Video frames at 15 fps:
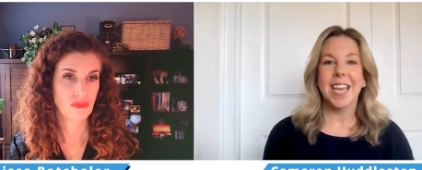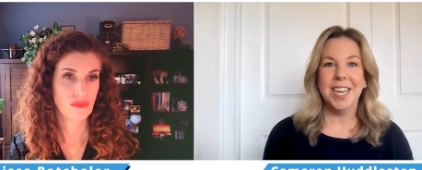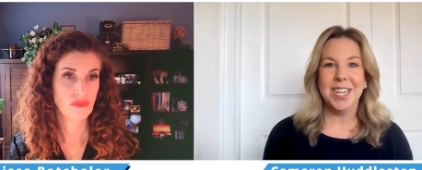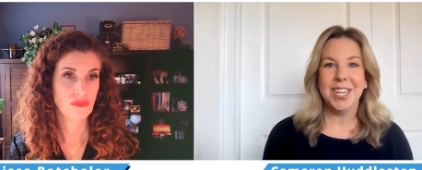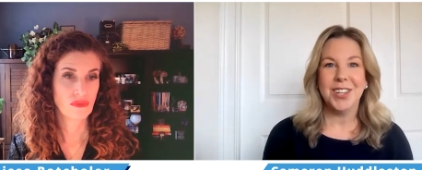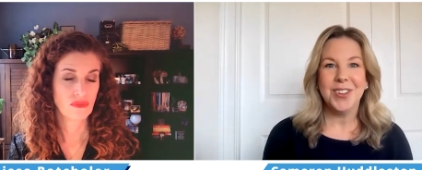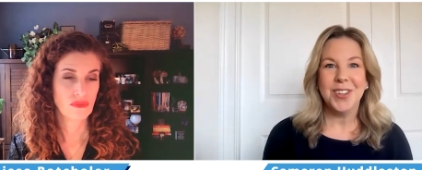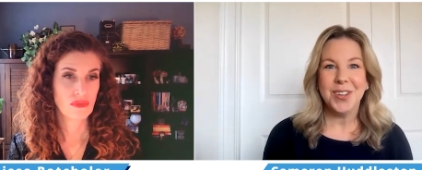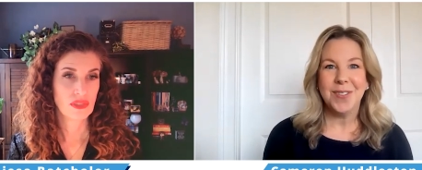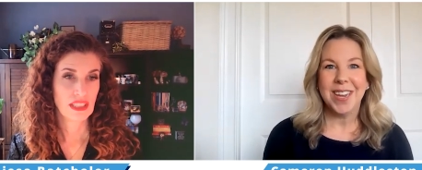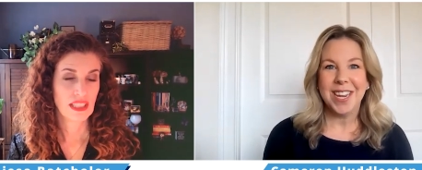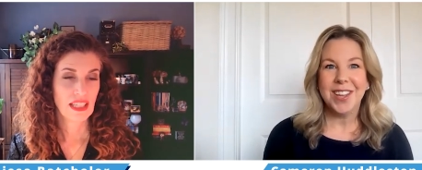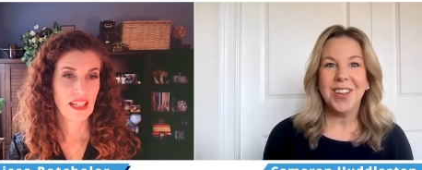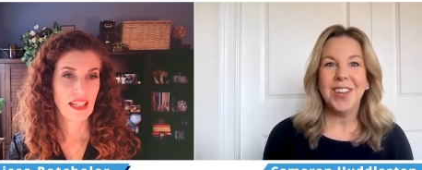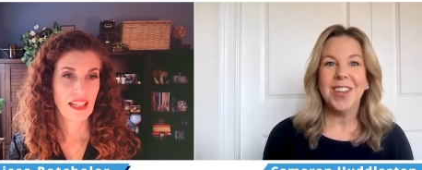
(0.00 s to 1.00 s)
Speaker 1: going to do you
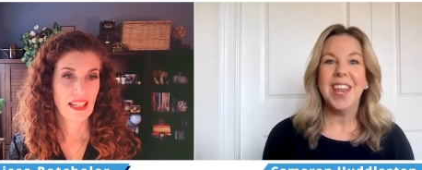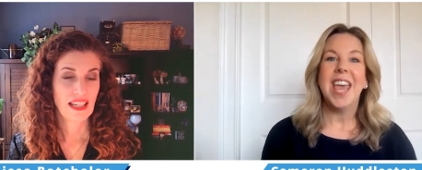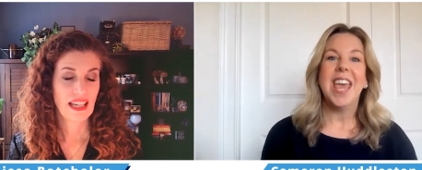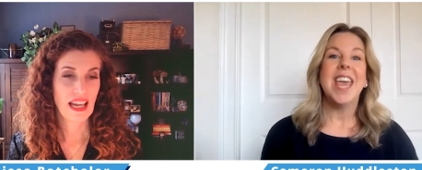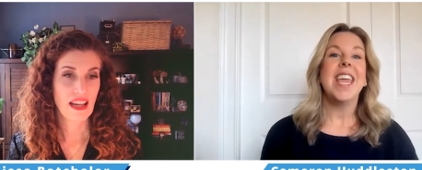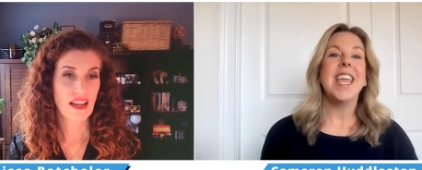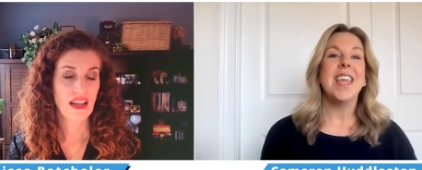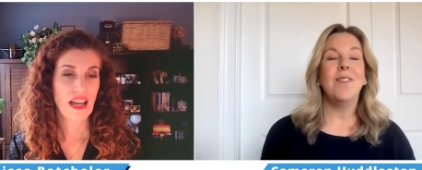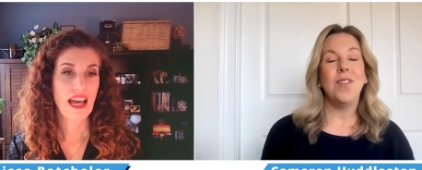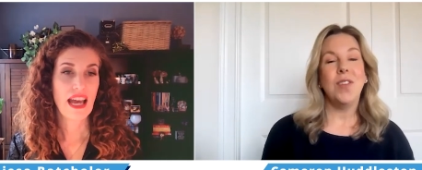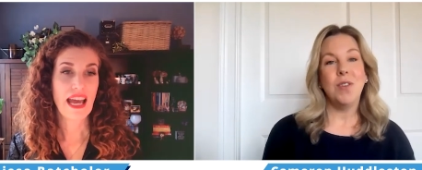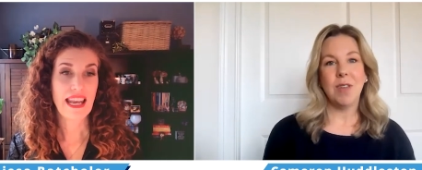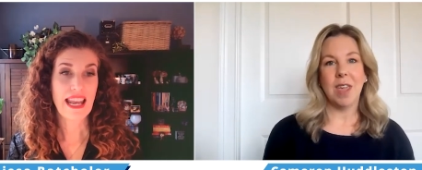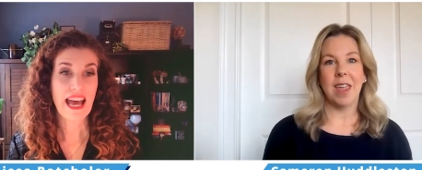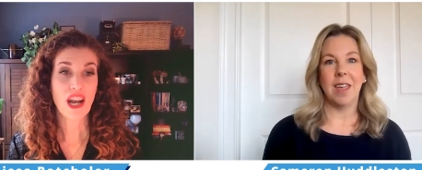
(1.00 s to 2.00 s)
any good.
Speaker 2: Yeah.
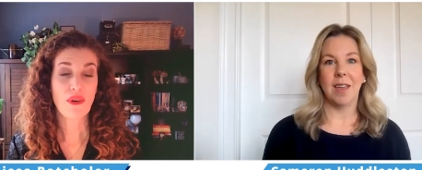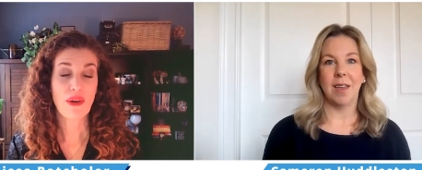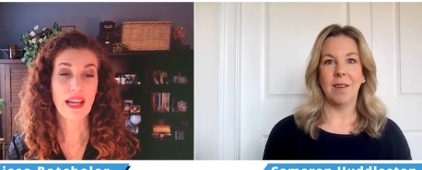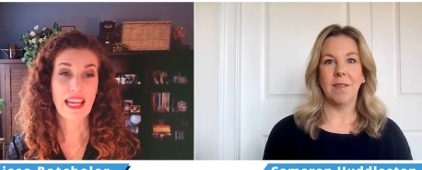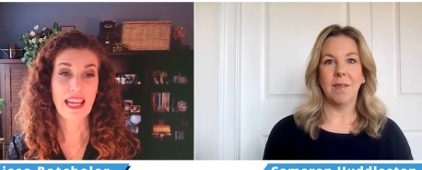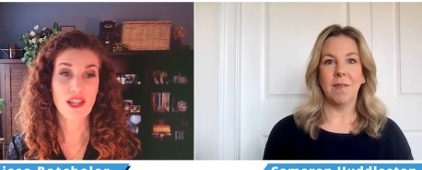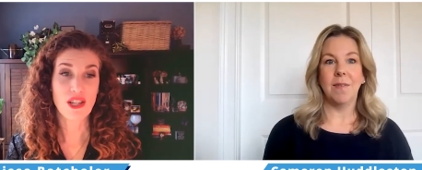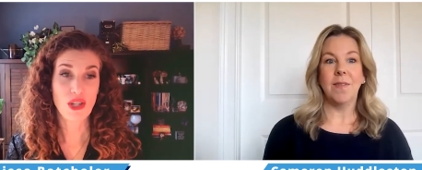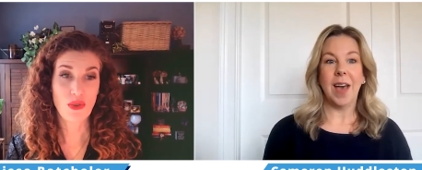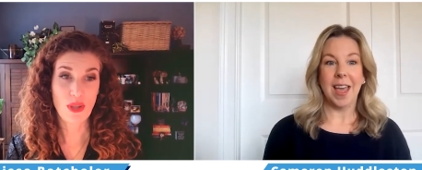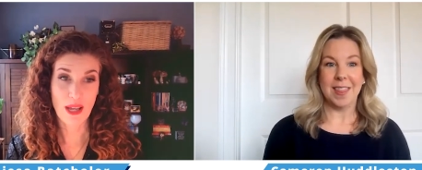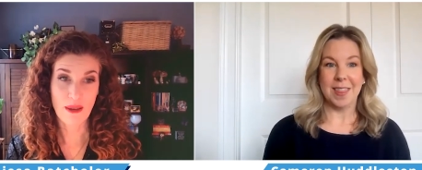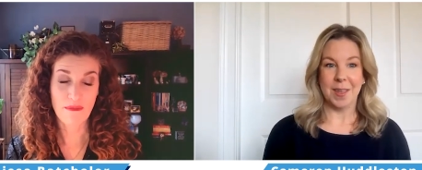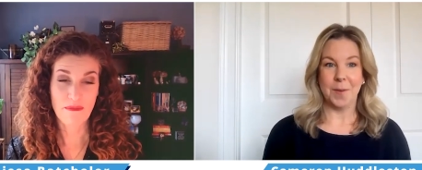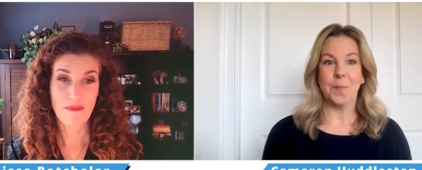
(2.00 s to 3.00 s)
and how do I get
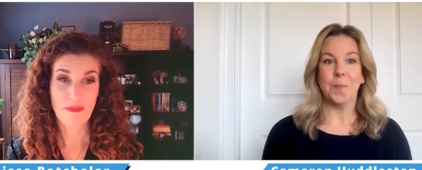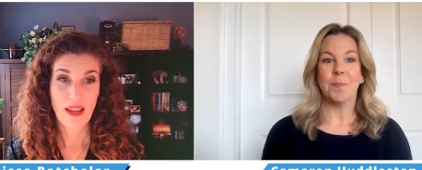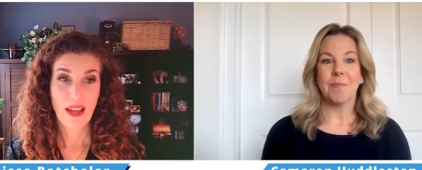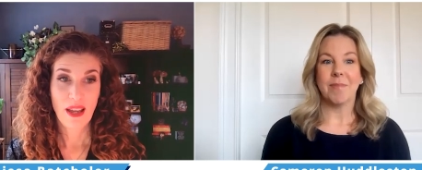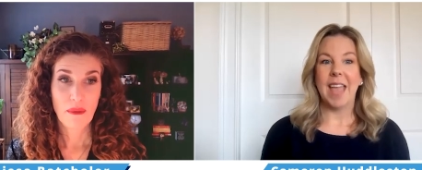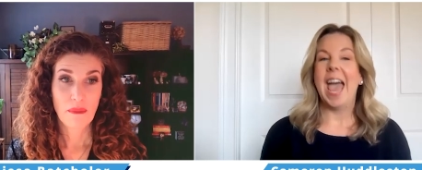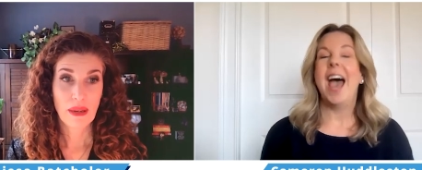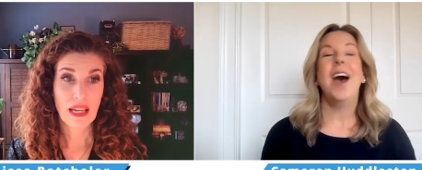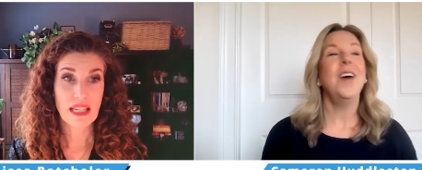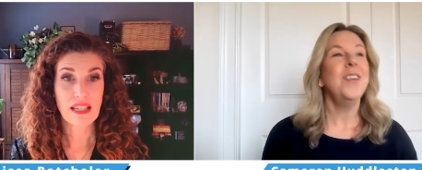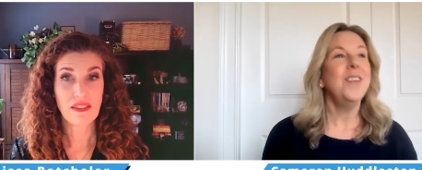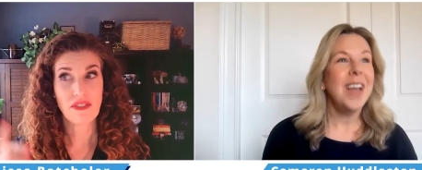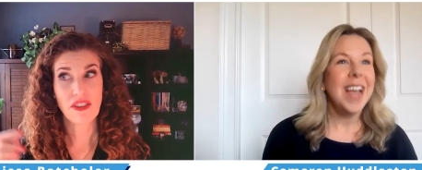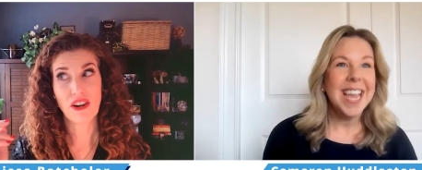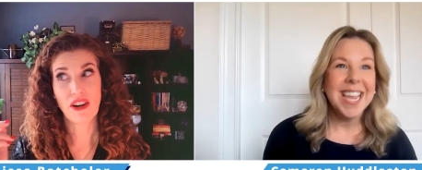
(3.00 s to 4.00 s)
to them?
Speaker 1: How
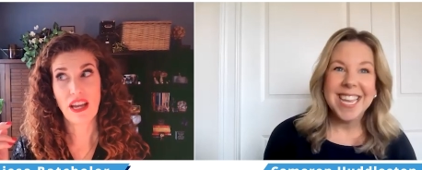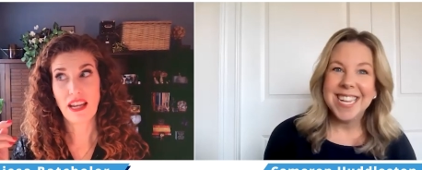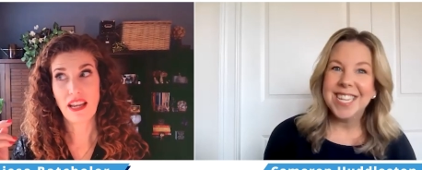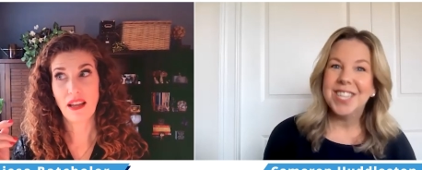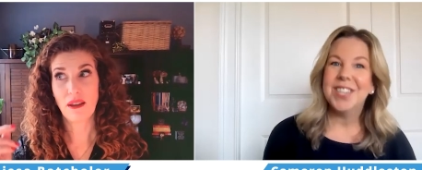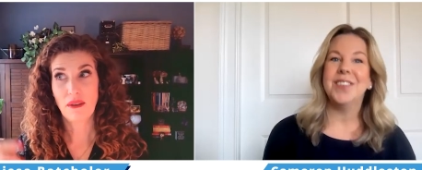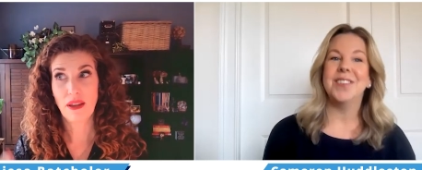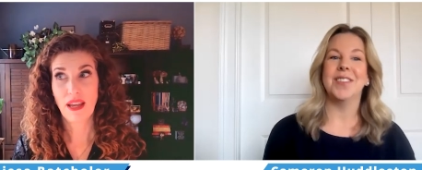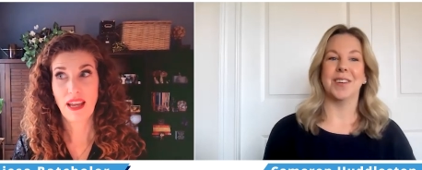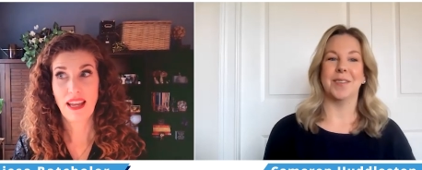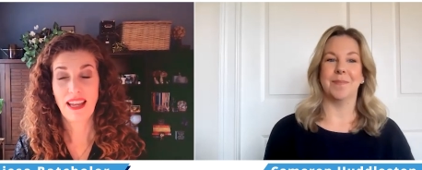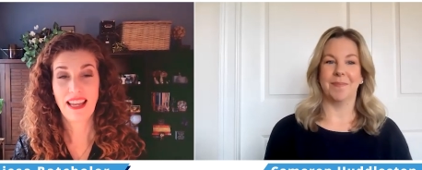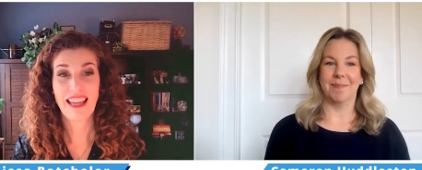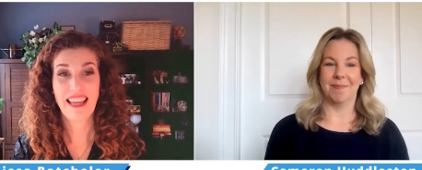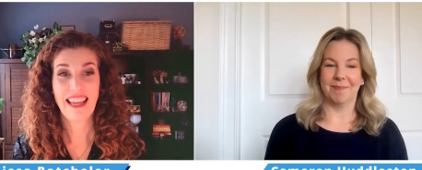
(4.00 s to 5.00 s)
Because if they're in a,
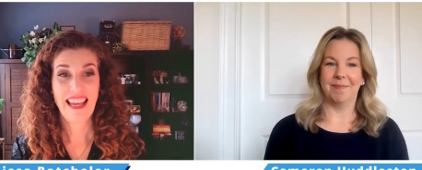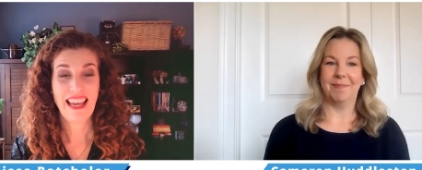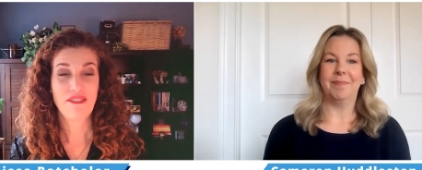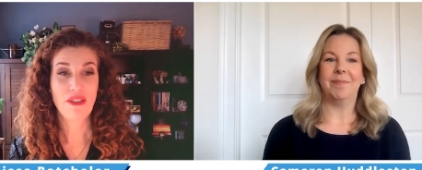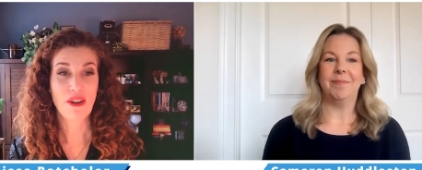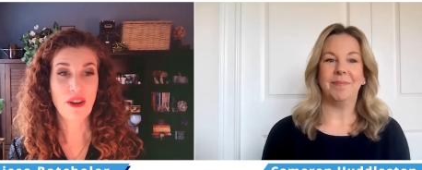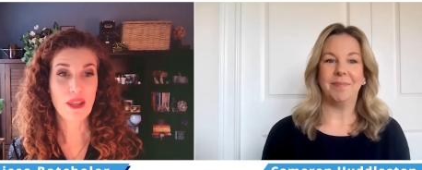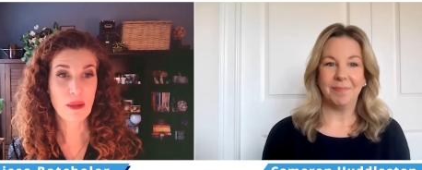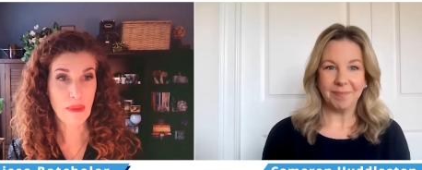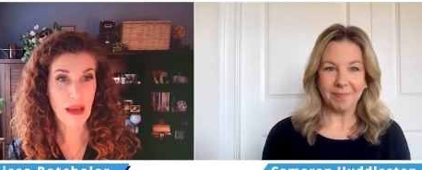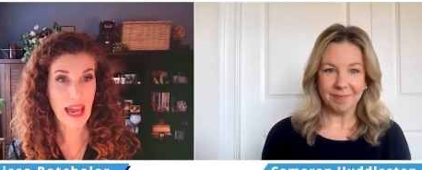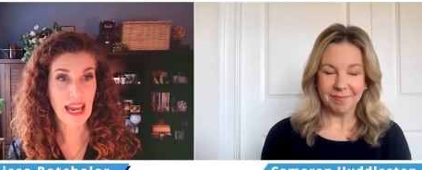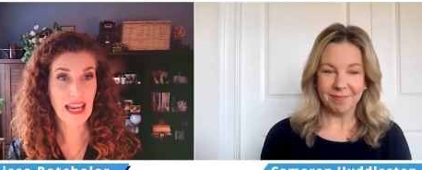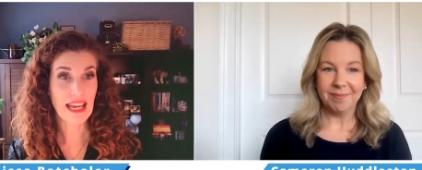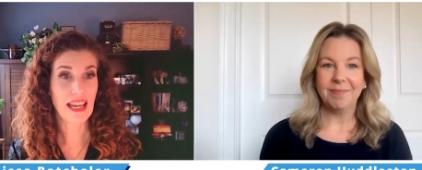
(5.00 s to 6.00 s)
Speaker 2: they're at the
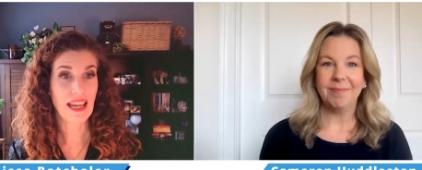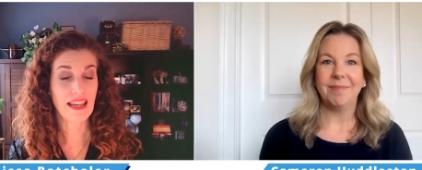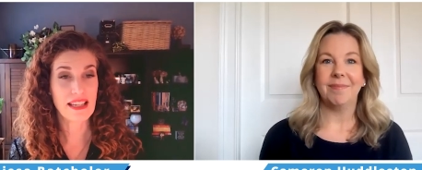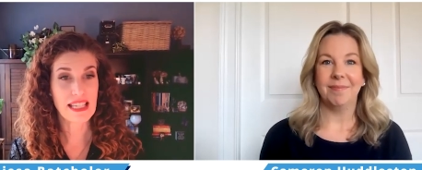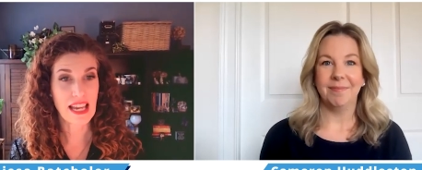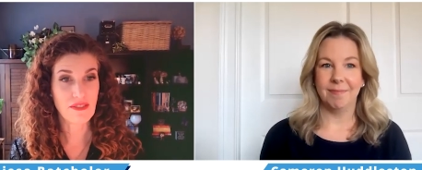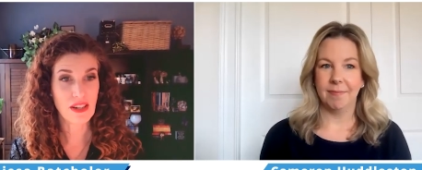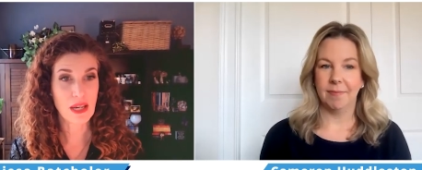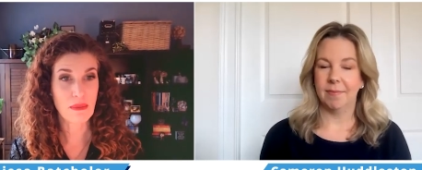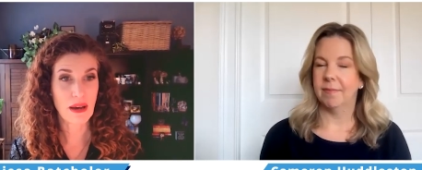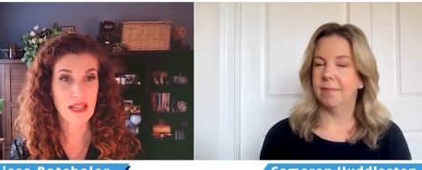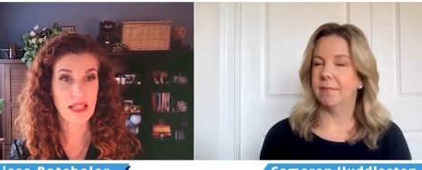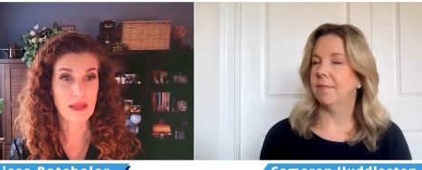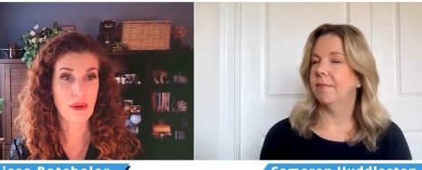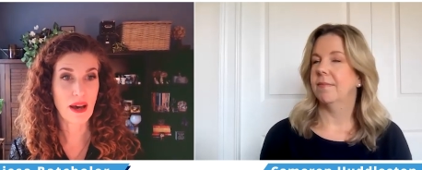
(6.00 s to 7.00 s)
bank in a safety
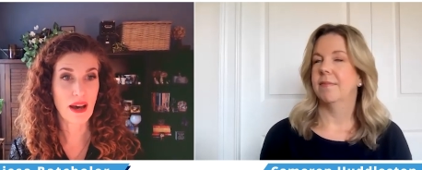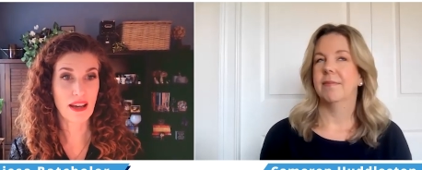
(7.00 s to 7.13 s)
deposit